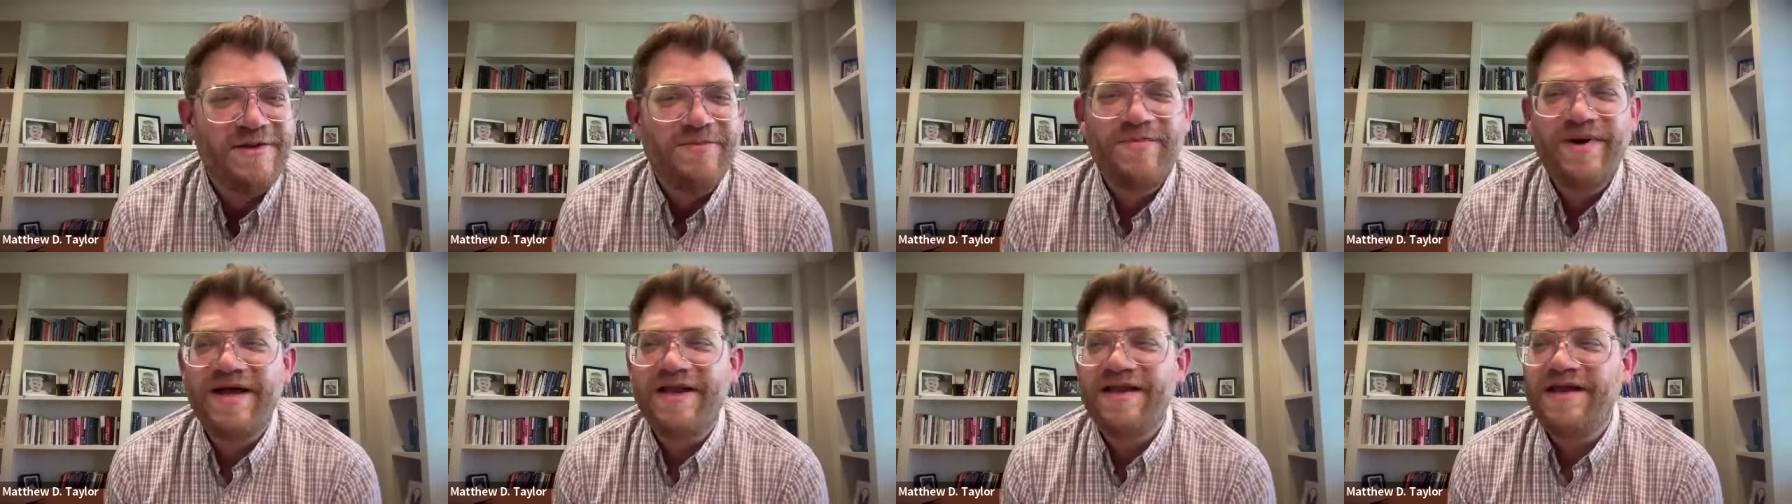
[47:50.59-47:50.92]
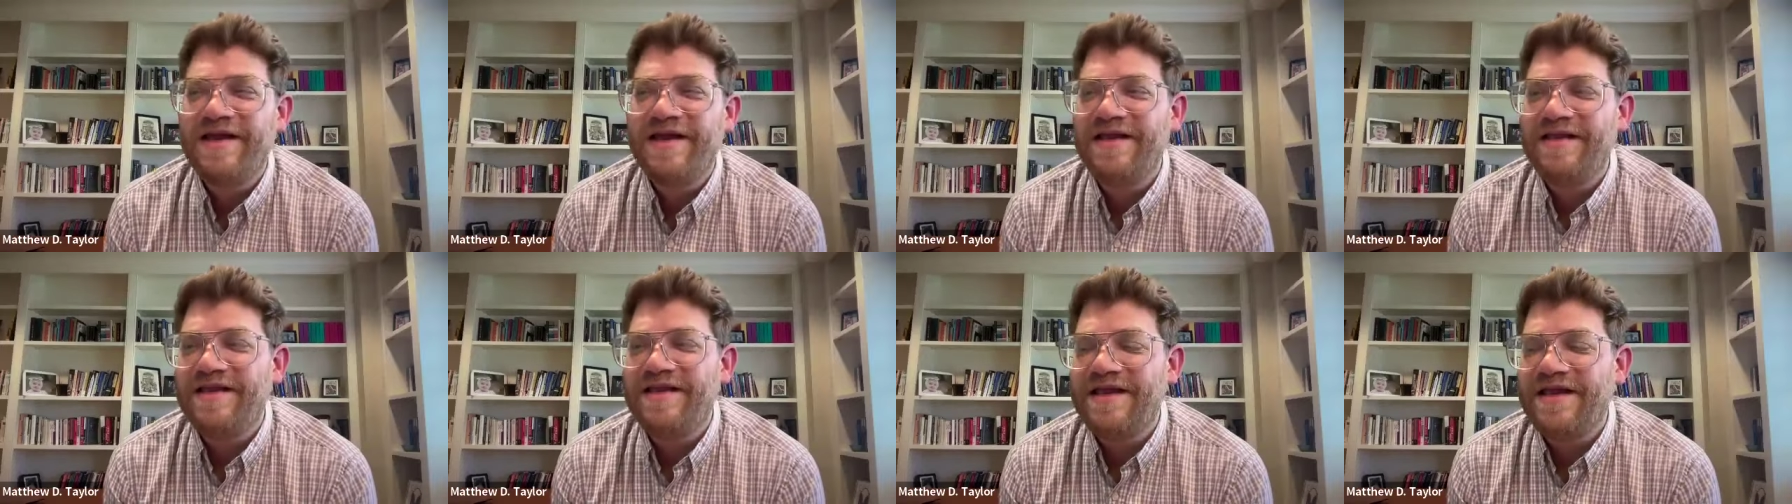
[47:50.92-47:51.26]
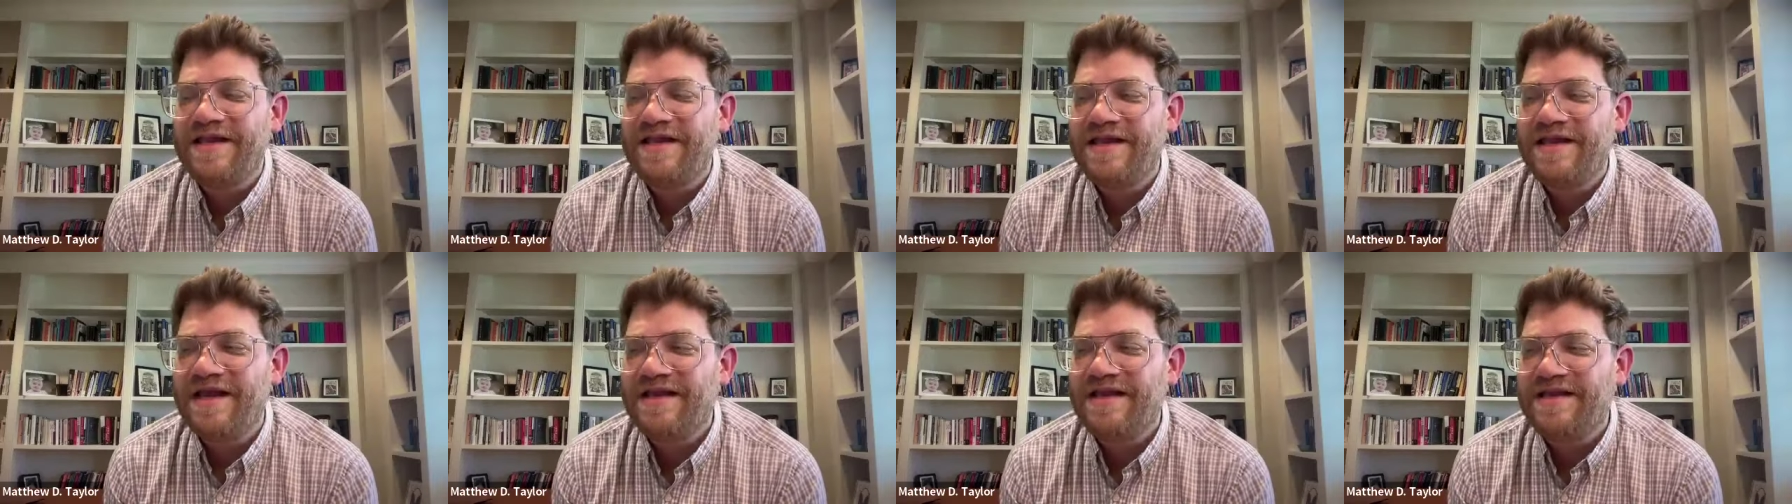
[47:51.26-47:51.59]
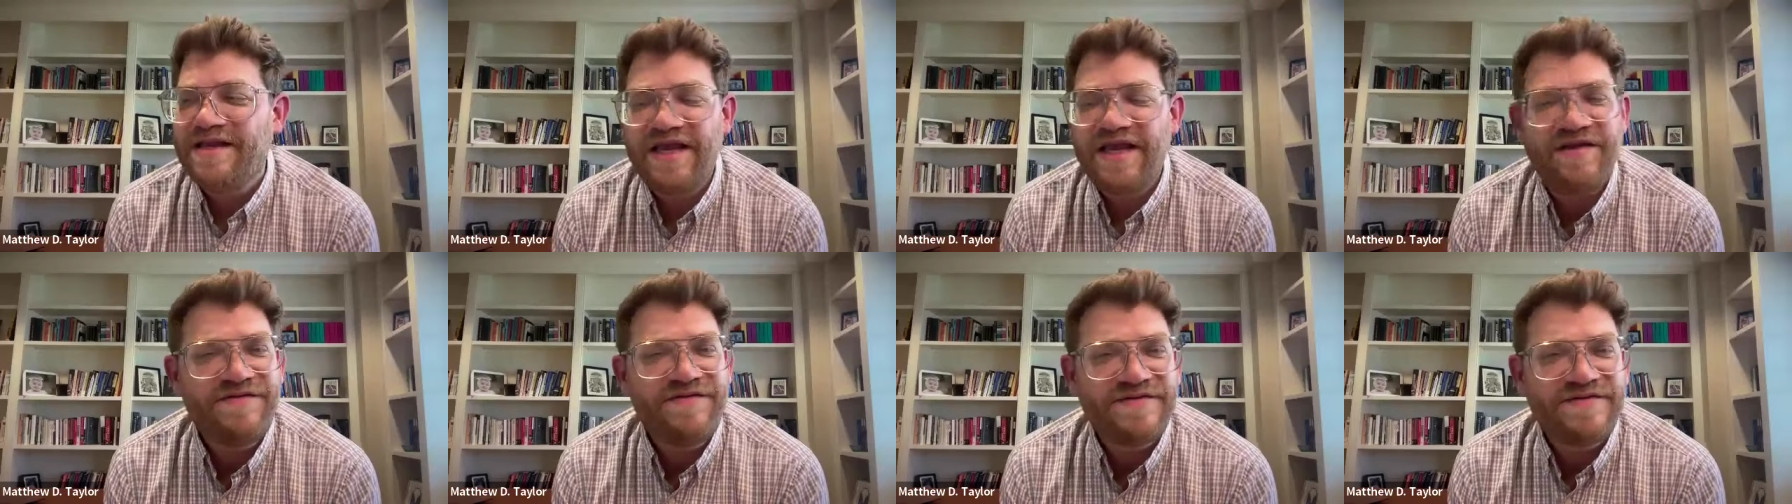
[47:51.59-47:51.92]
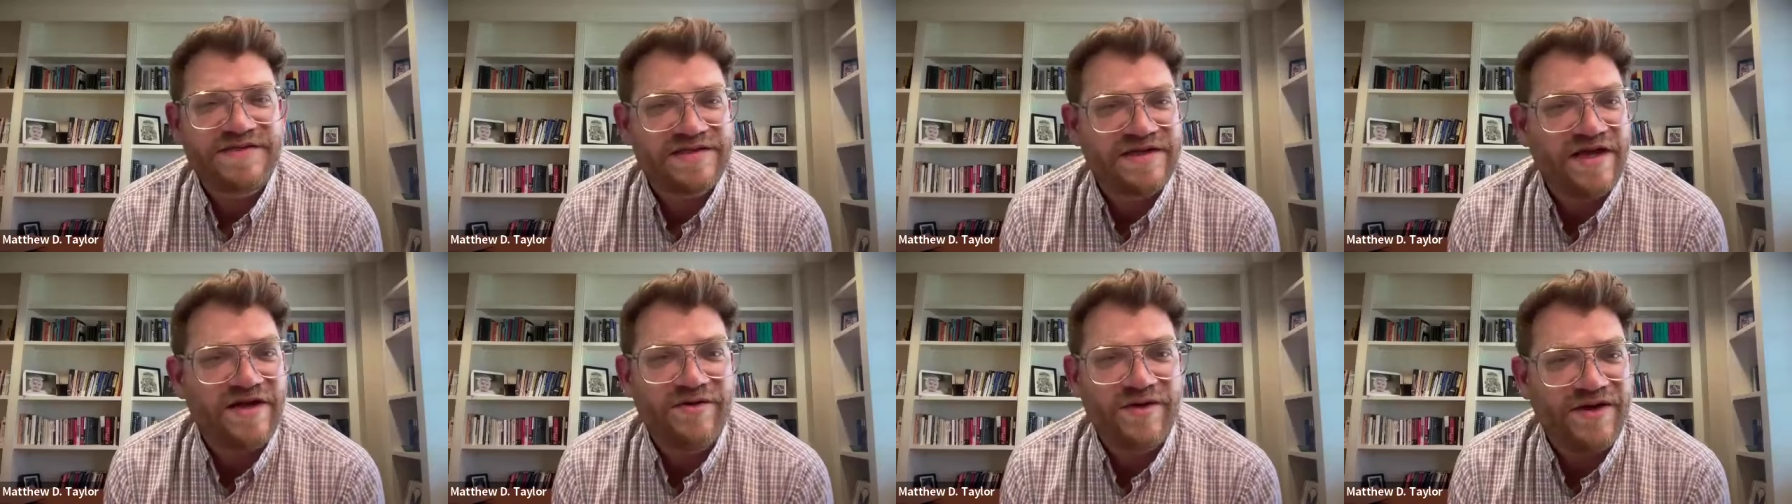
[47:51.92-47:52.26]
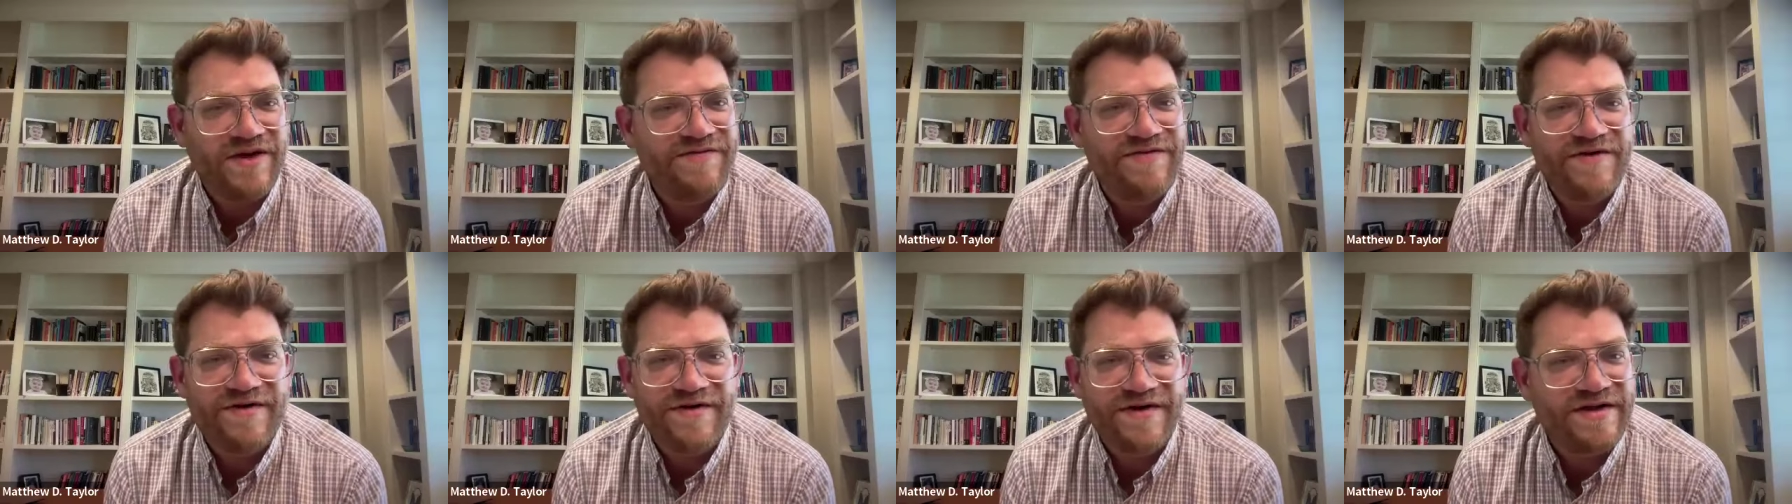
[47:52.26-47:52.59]
But it, it, it gives a,
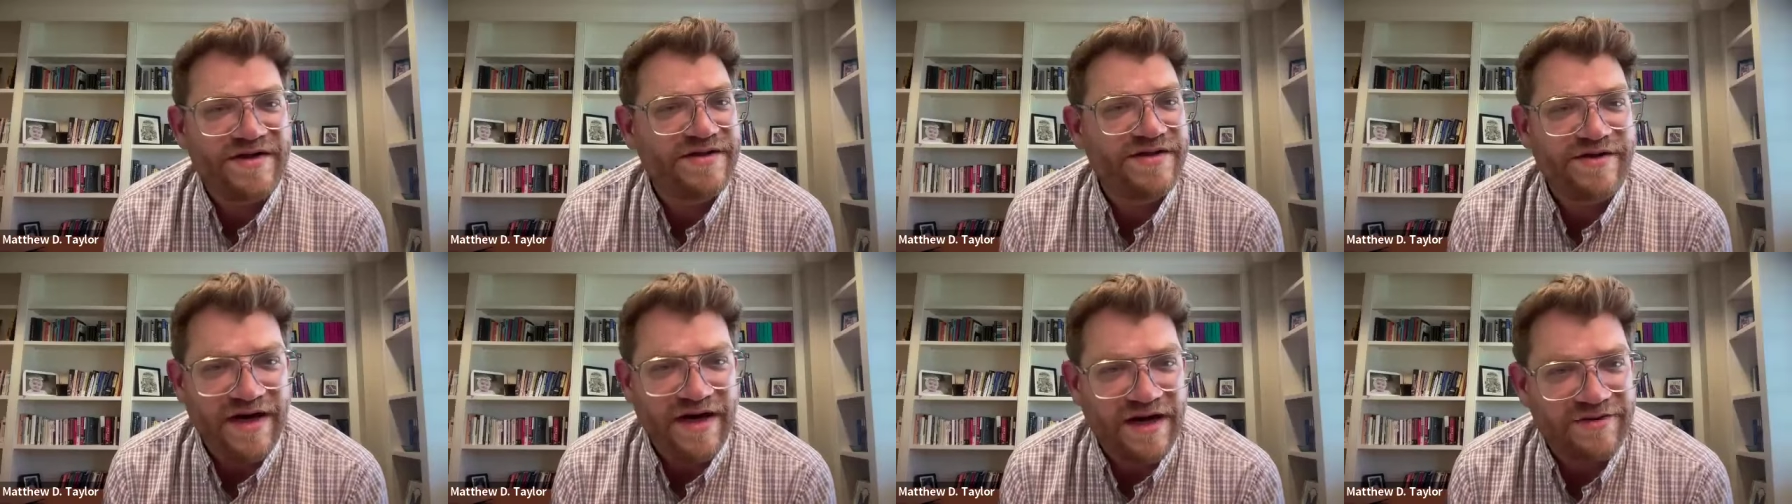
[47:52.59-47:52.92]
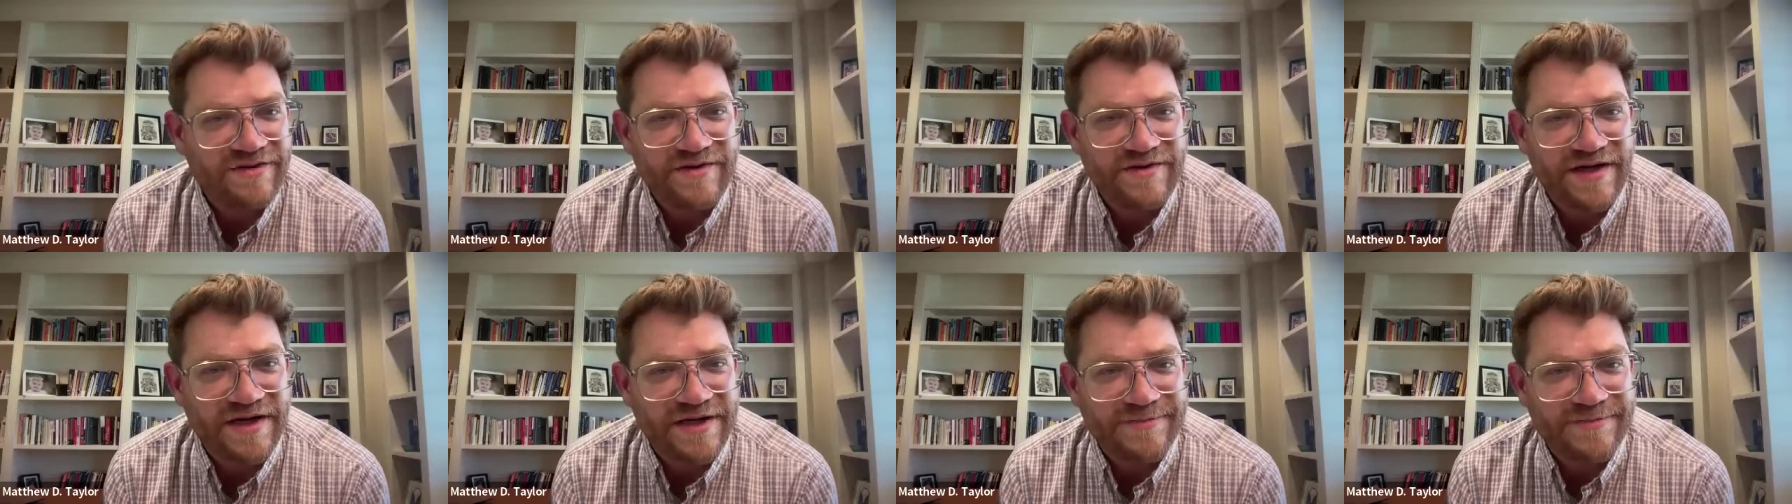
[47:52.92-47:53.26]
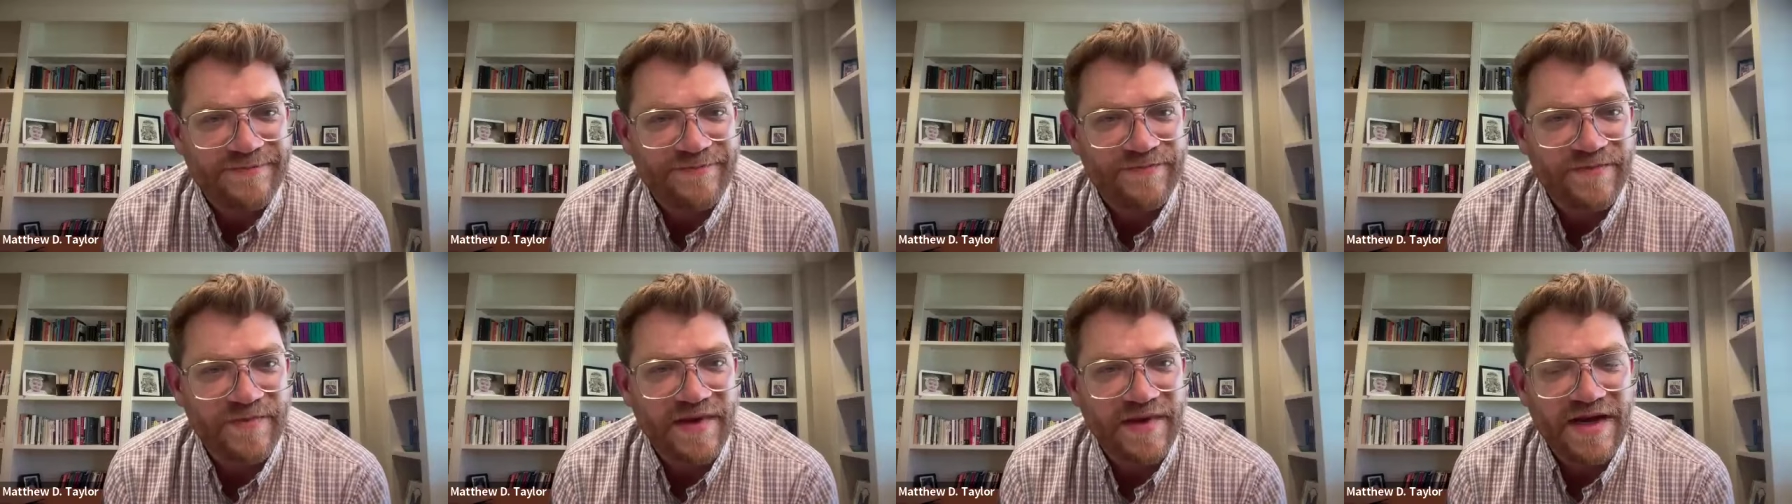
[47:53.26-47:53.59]
a, very clear outline